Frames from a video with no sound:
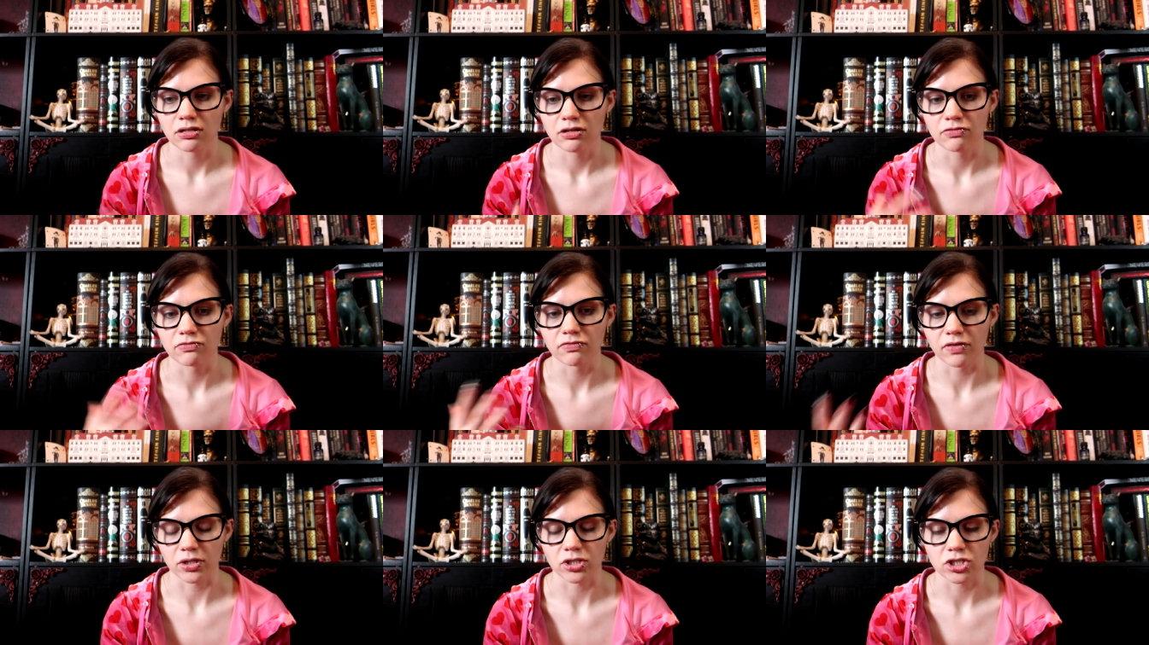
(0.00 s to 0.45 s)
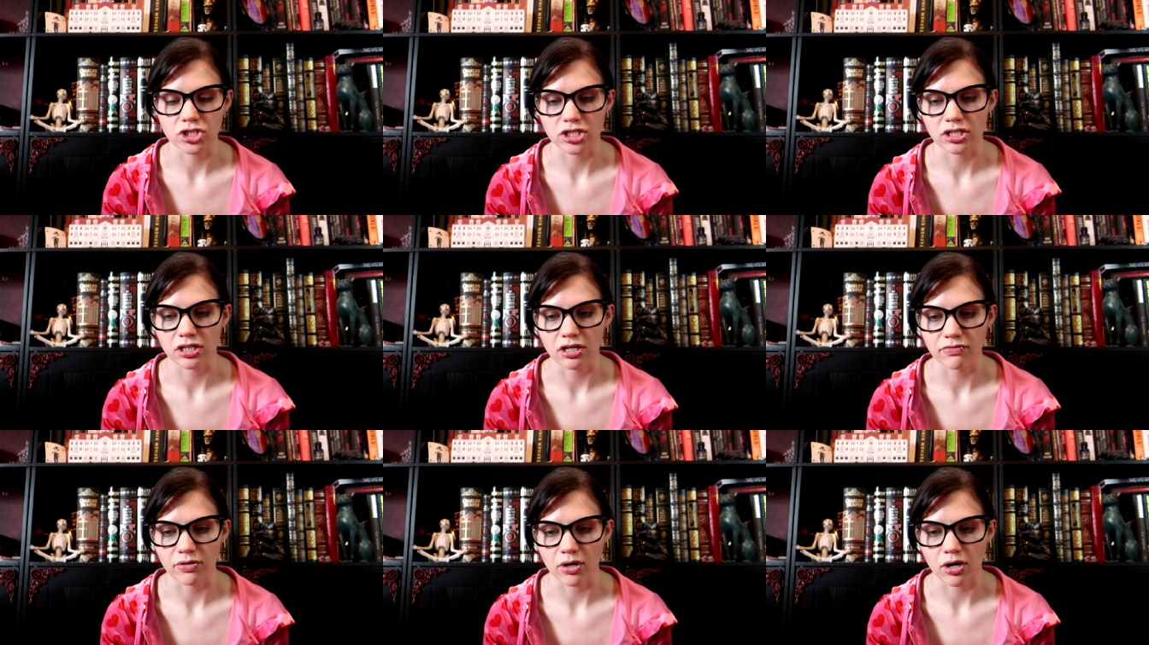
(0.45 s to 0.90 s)

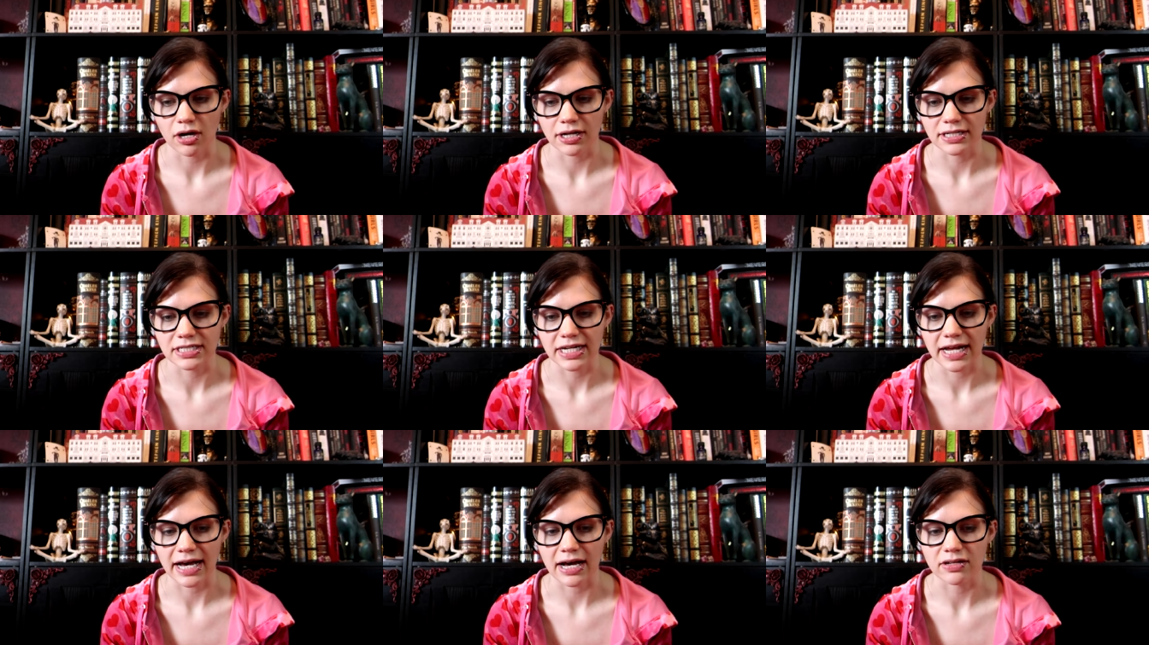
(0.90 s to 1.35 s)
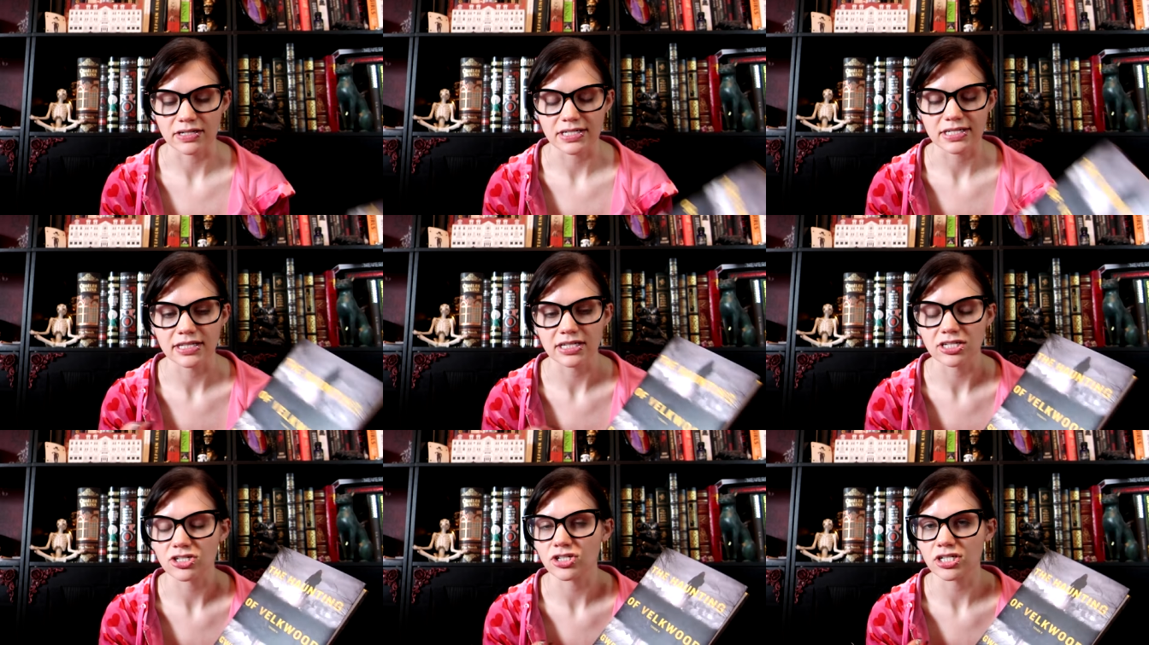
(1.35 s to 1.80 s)
version of a haunted house
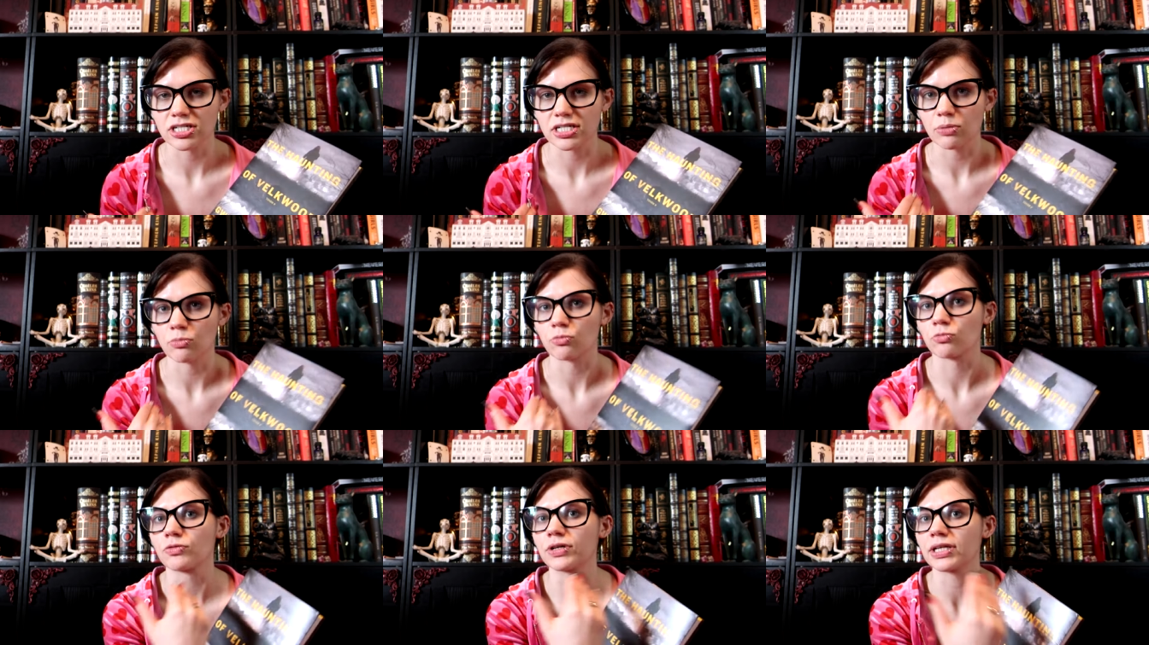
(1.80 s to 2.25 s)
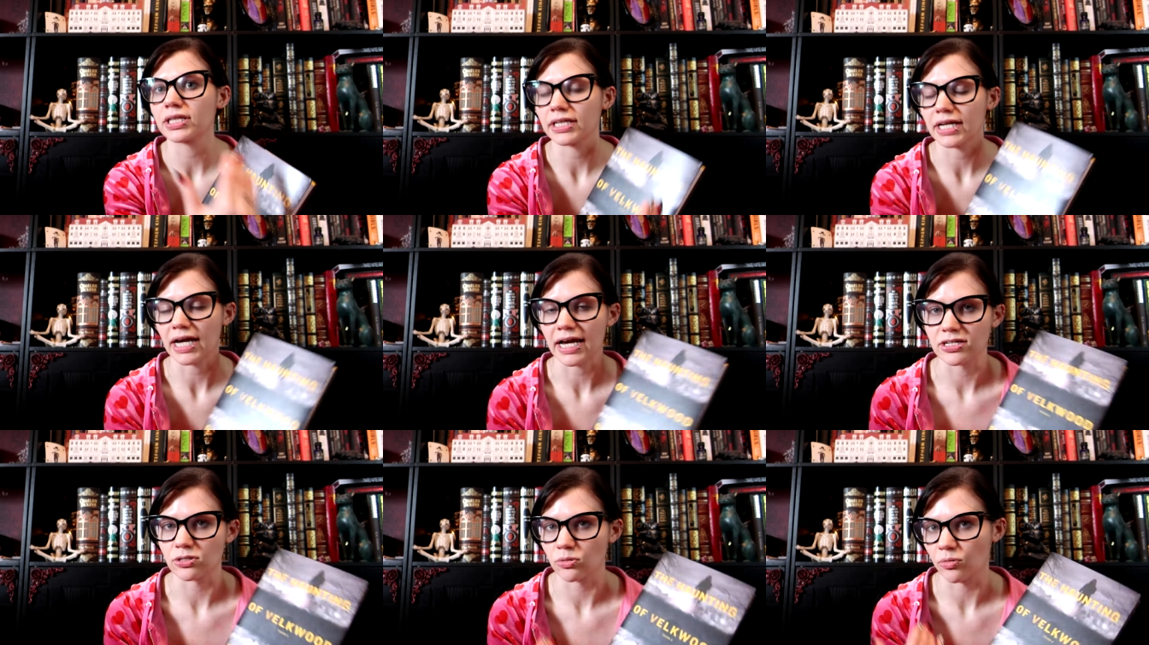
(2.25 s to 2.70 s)
this just
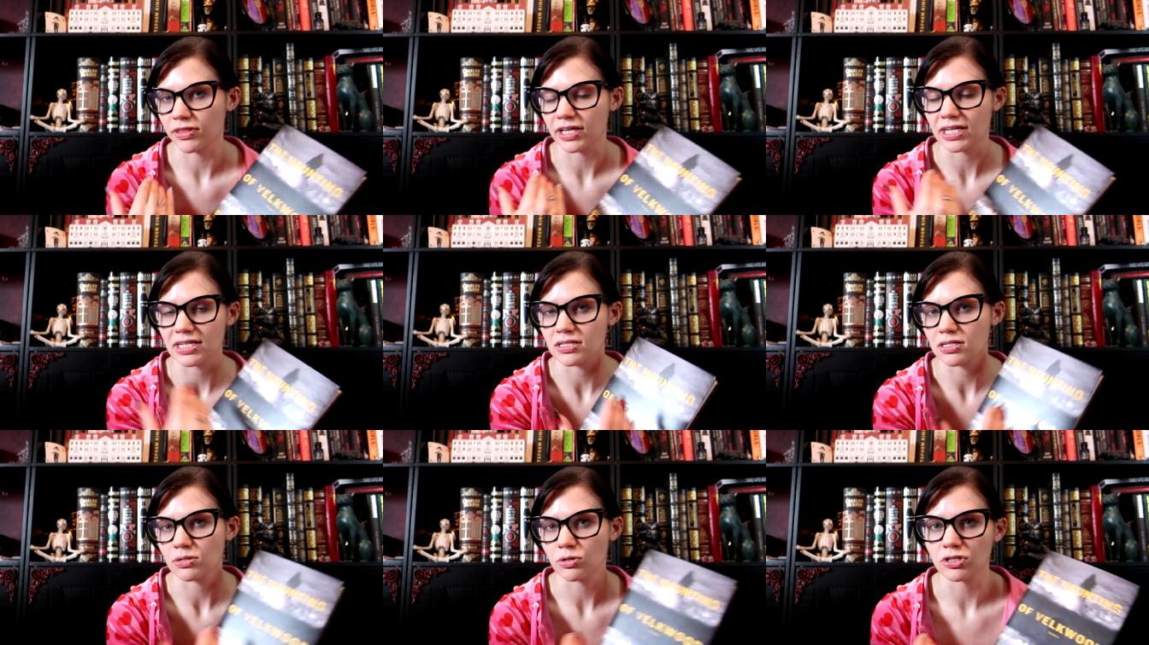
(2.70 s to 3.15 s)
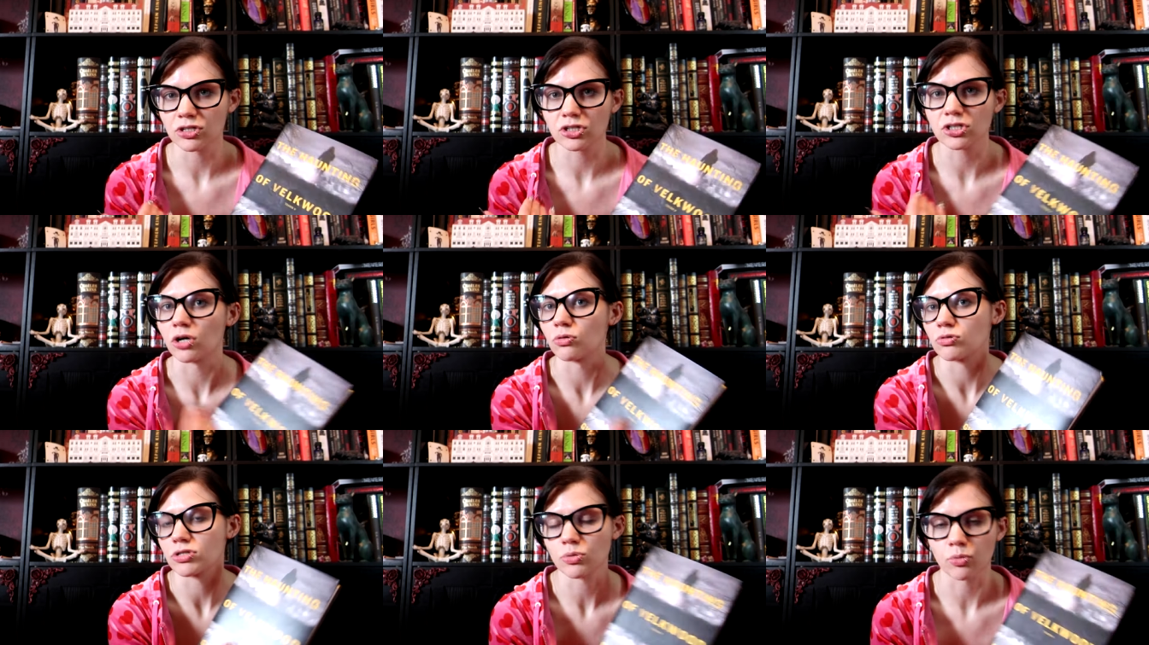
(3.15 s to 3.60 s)
really i don't think it
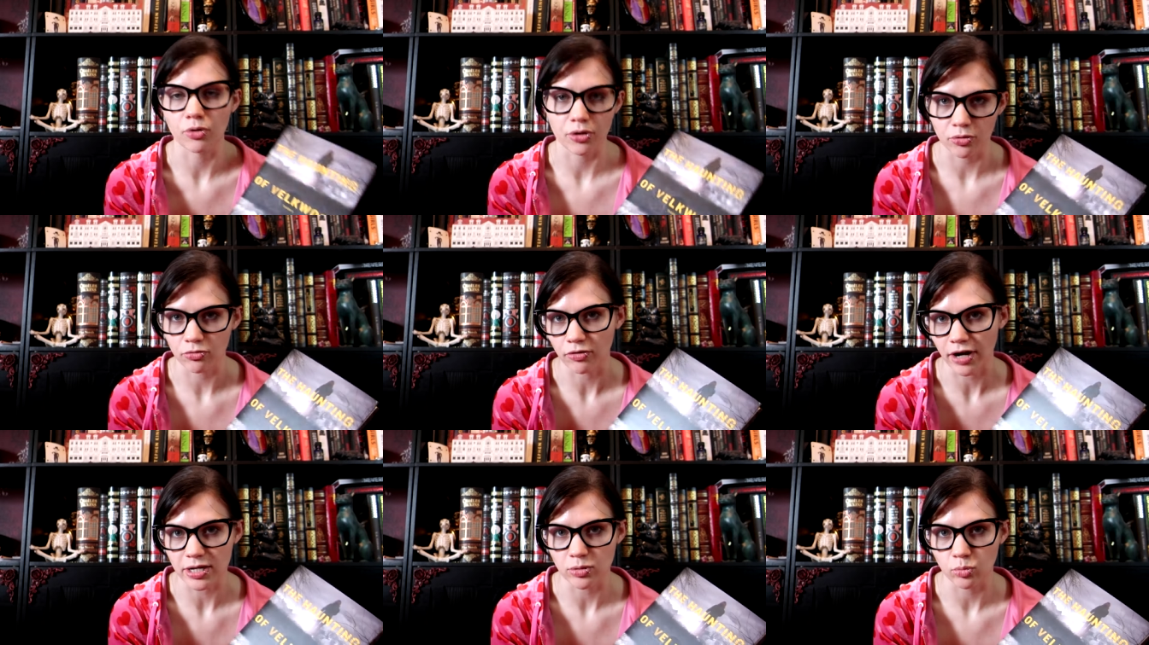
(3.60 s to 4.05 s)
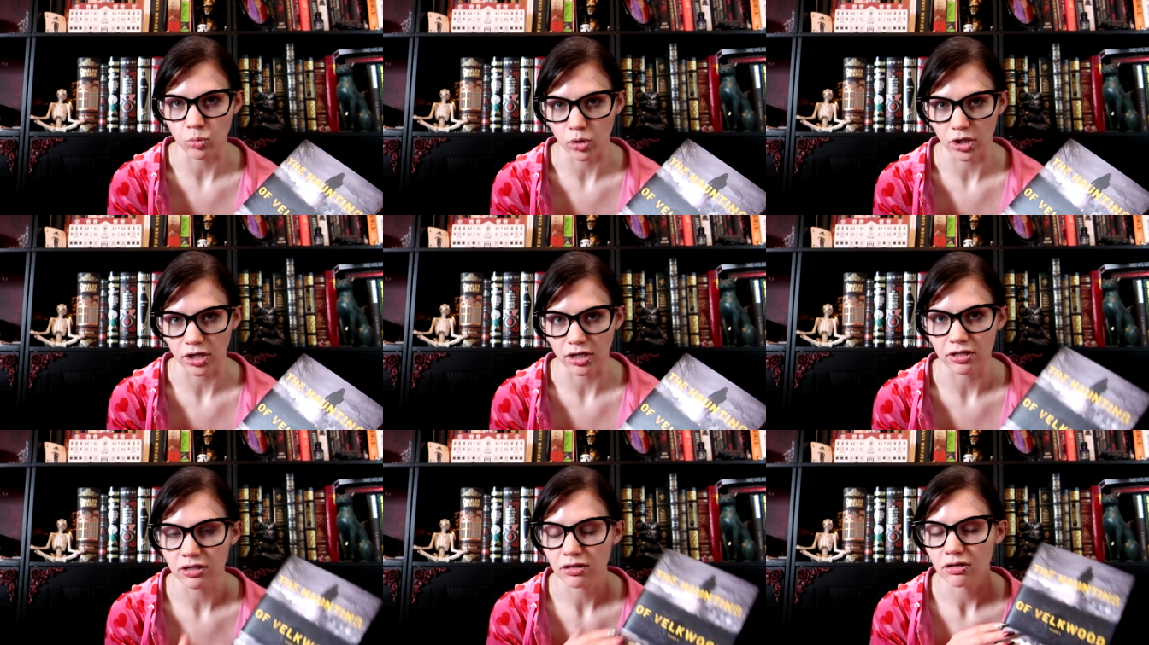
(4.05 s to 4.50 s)
ghosts were the right
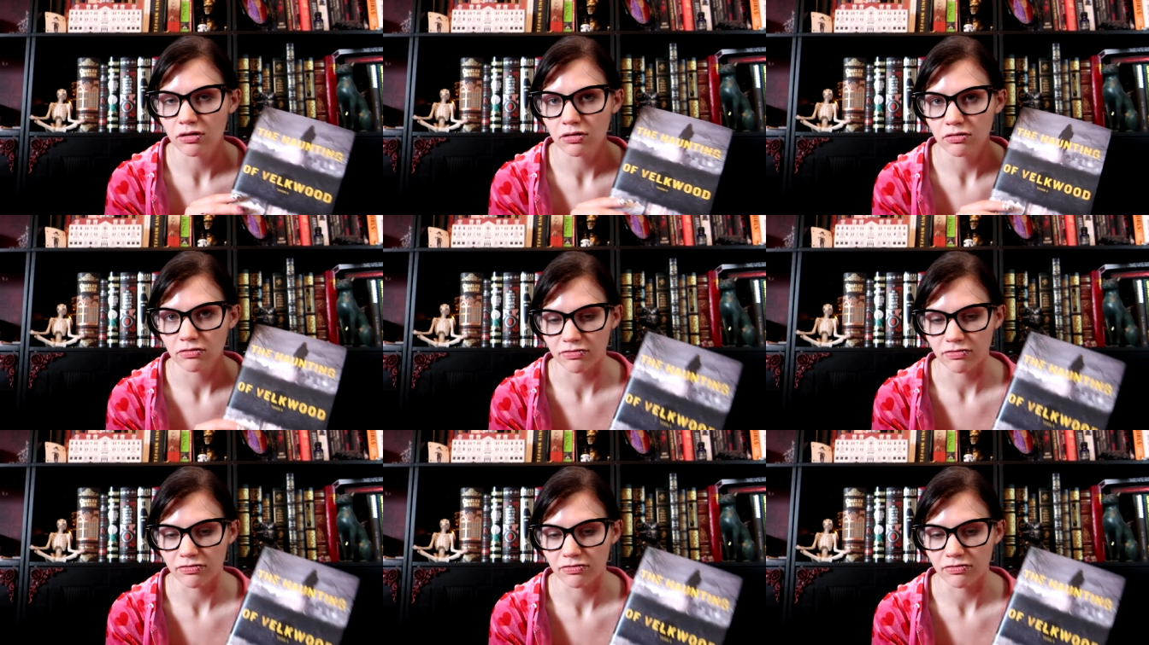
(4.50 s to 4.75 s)
word